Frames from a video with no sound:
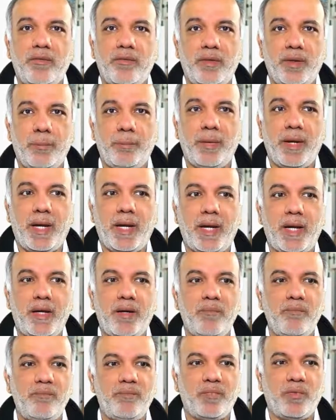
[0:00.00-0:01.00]

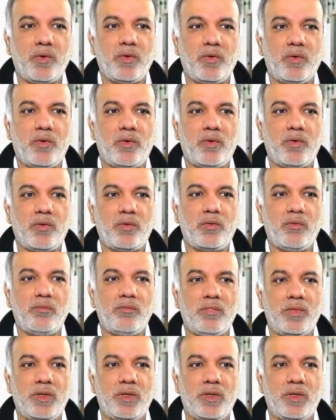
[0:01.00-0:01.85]
repair or